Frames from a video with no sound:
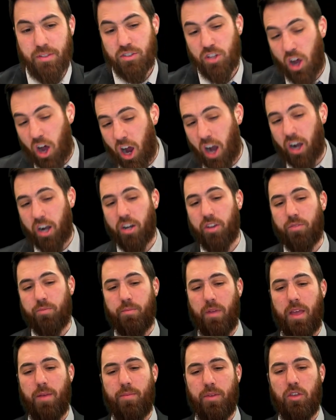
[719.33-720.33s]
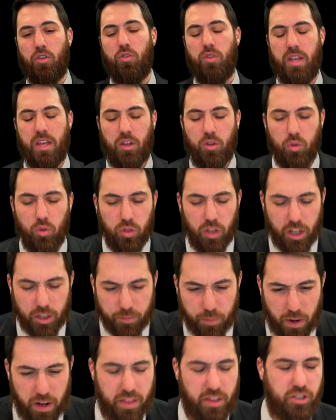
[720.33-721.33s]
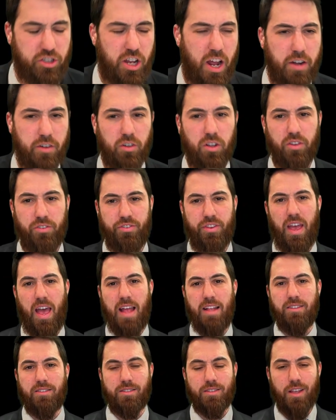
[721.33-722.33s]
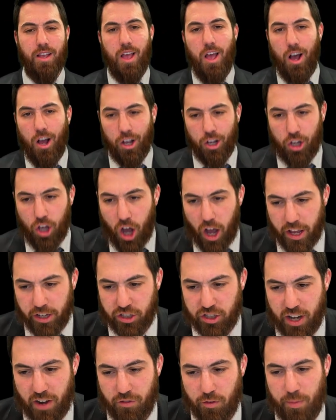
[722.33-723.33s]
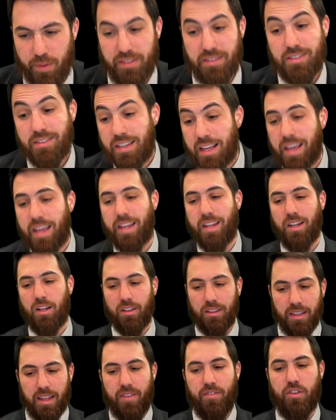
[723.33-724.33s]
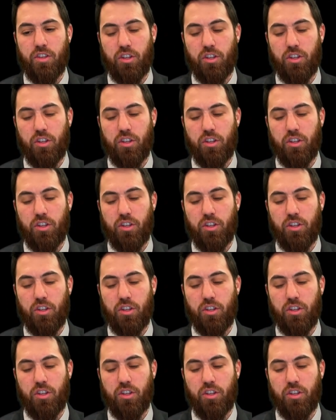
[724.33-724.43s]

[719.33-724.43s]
There are maybe unique kulas, but in the general sense, a guy should never be seen leaving